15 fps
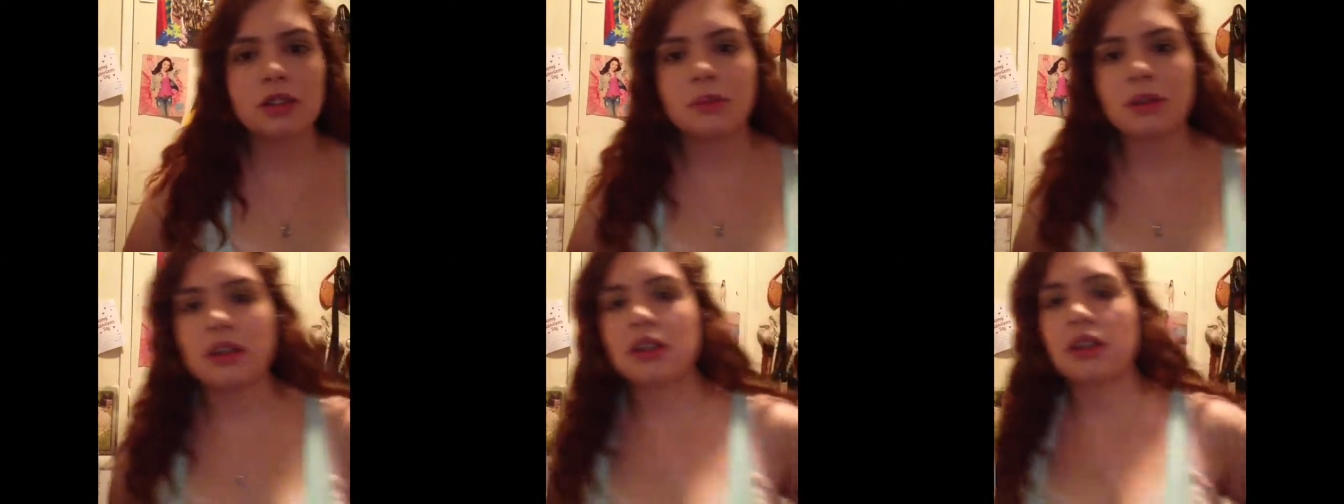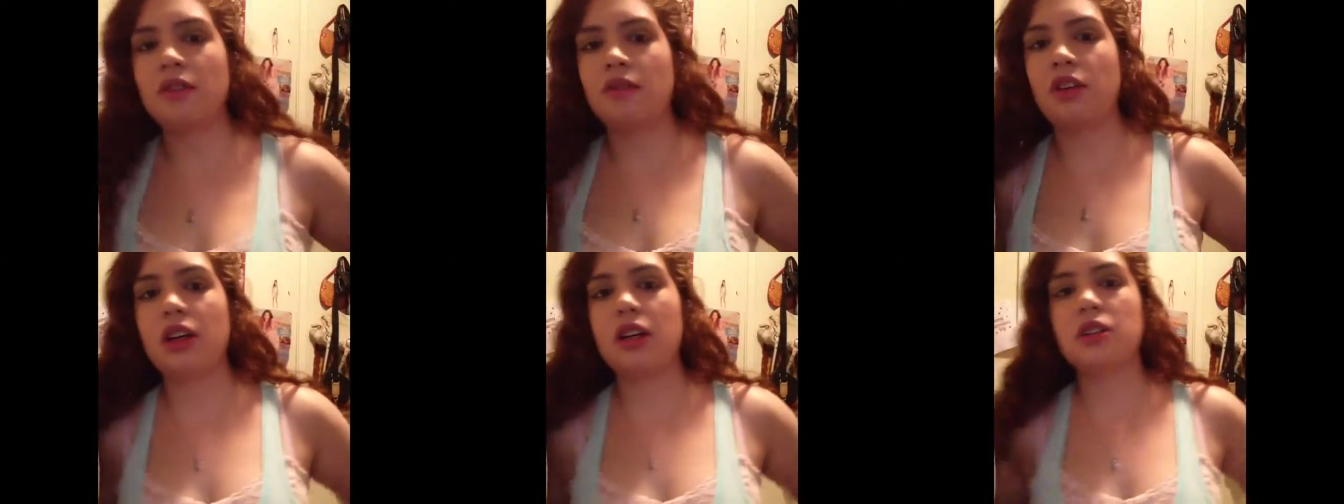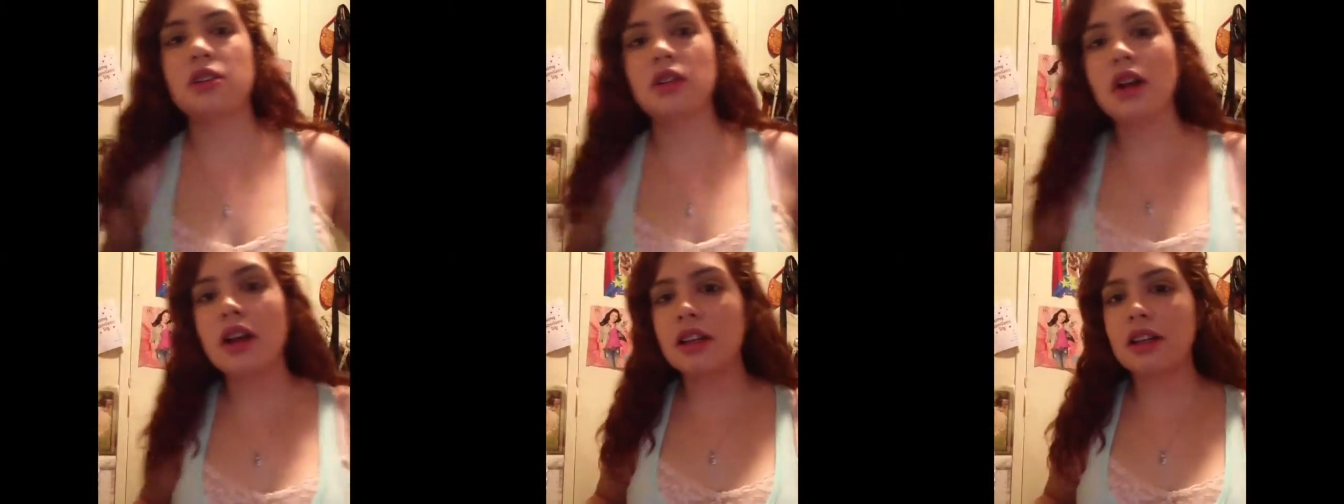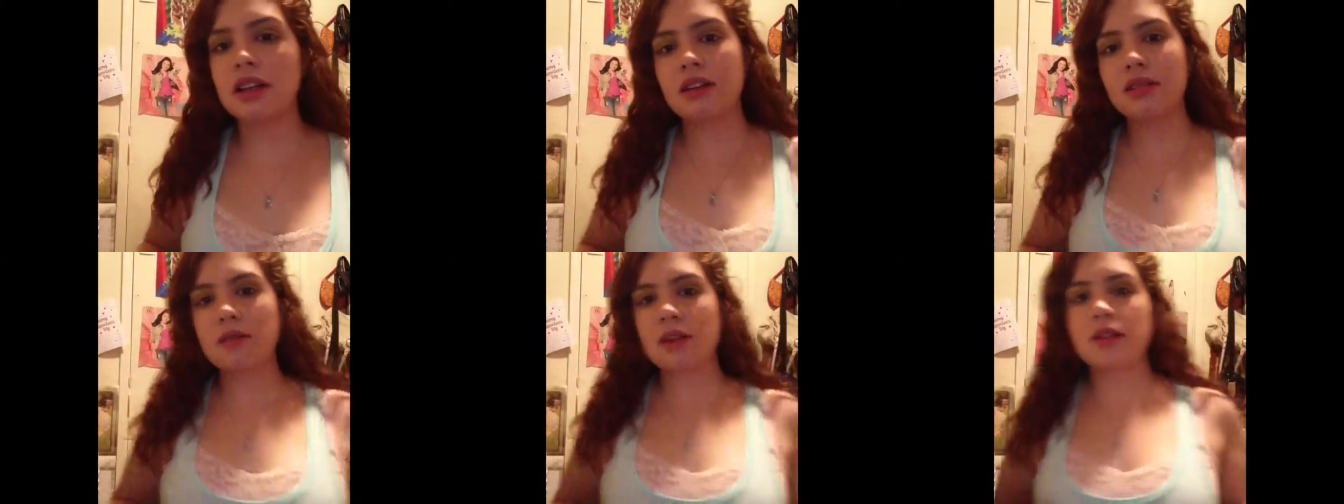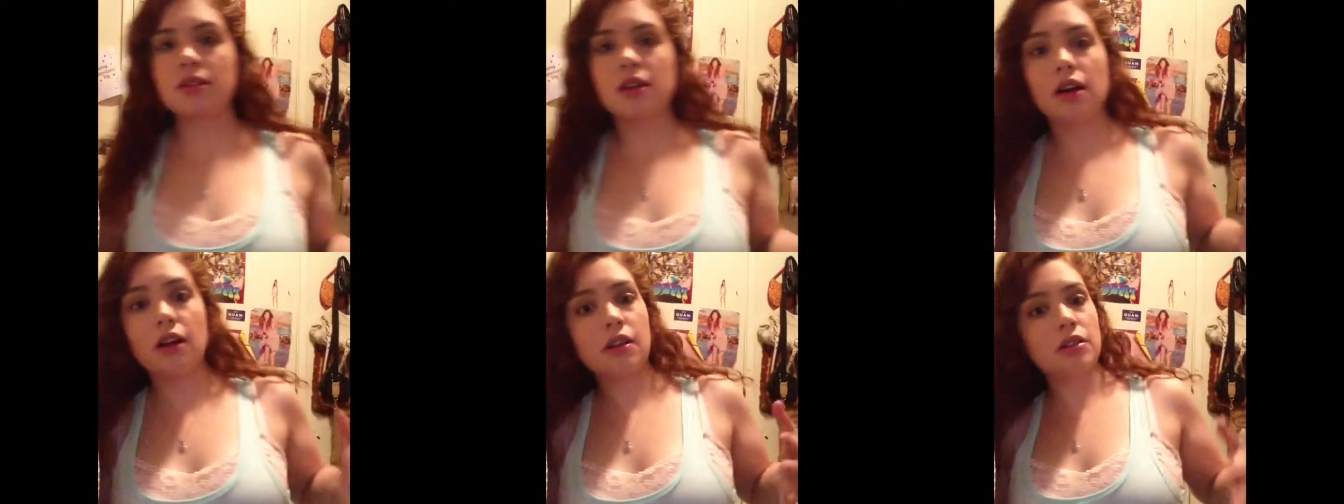But if you guys start, then
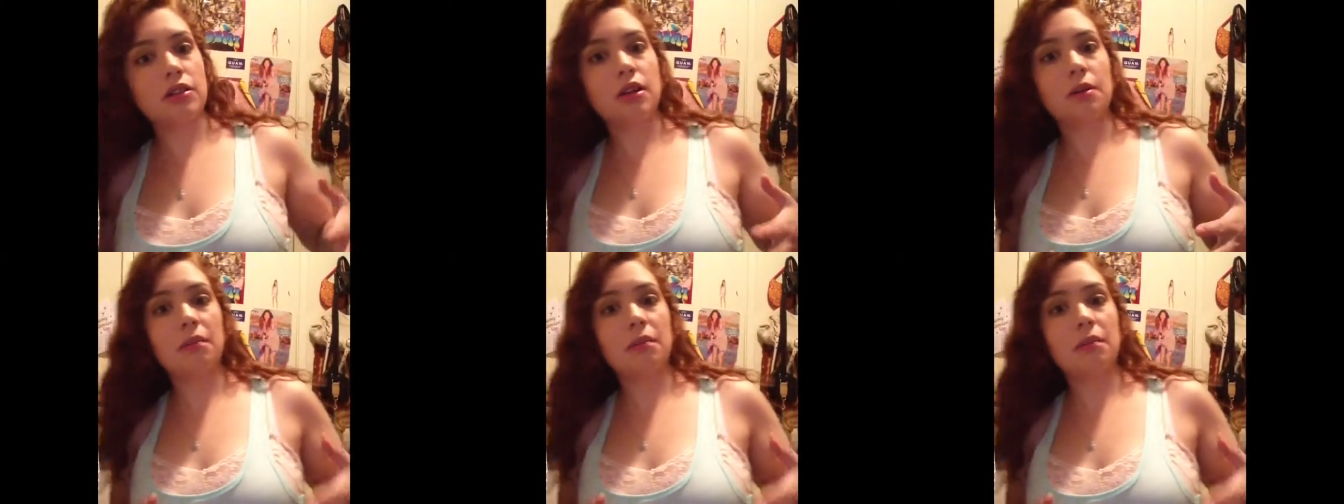I'll start